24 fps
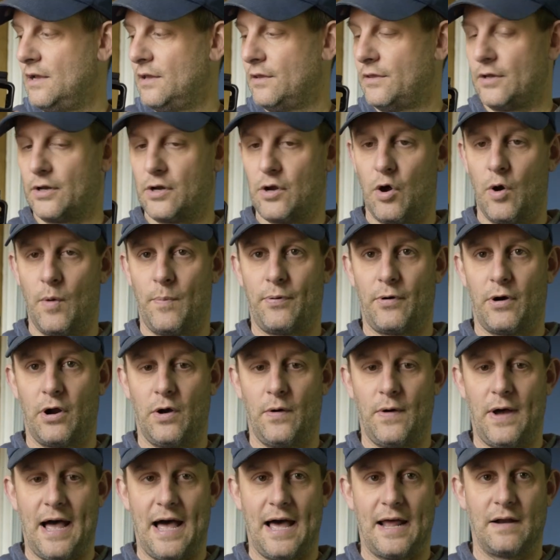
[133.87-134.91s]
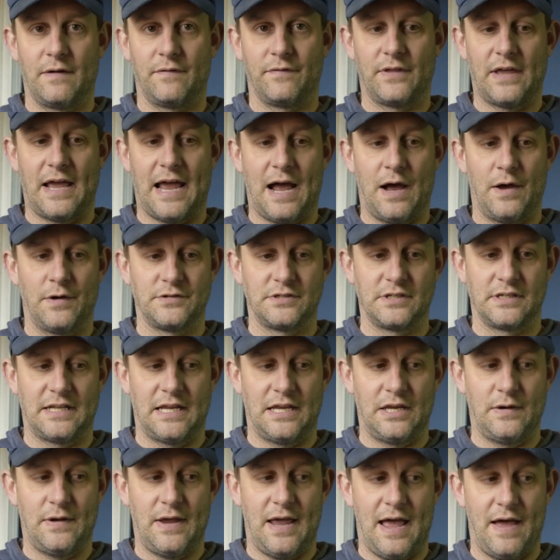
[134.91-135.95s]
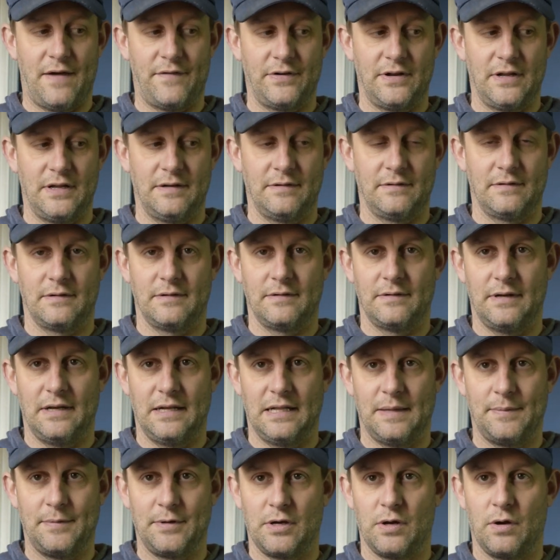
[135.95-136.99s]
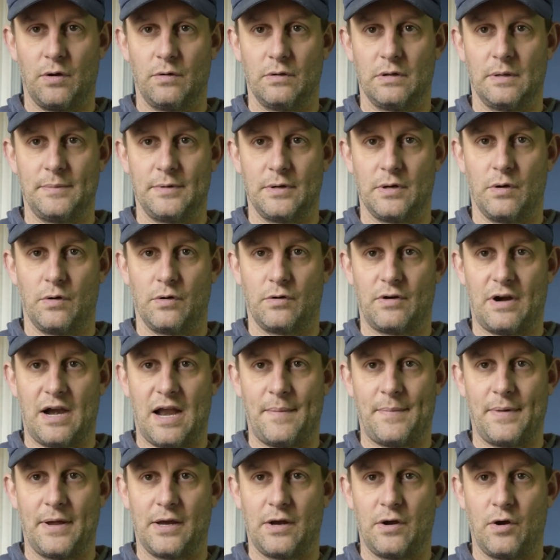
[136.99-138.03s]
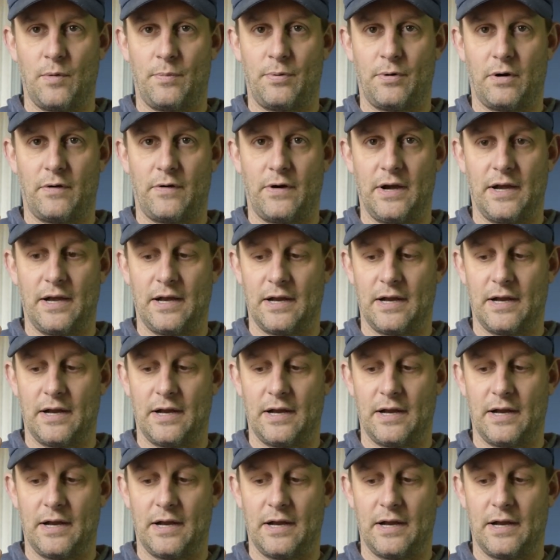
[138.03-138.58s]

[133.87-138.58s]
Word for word: the GoPro out of the housing that you have it in, and let me go let me go grab my GoPro right